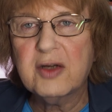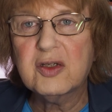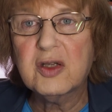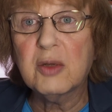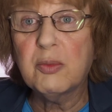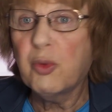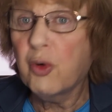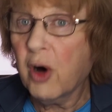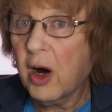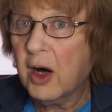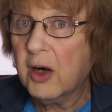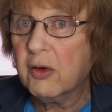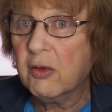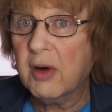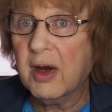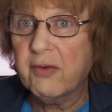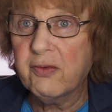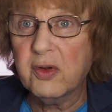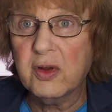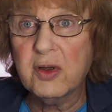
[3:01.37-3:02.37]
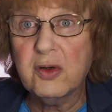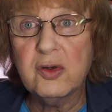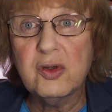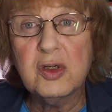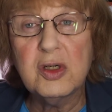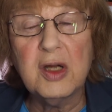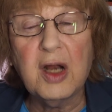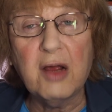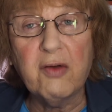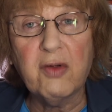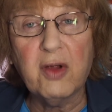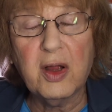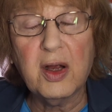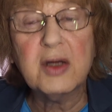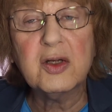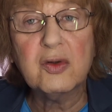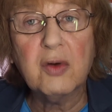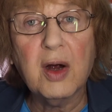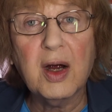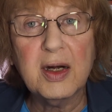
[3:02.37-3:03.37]
the broader evolution of
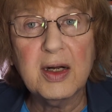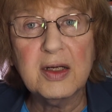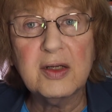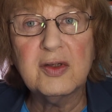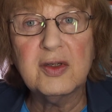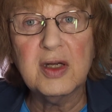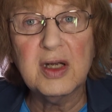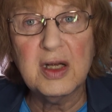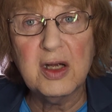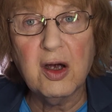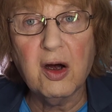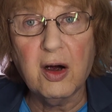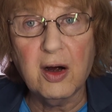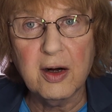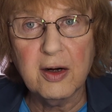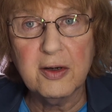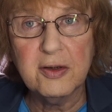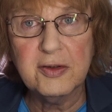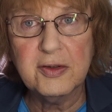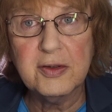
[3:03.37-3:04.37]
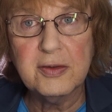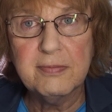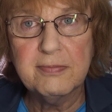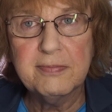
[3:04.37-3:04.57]
electronics in cars.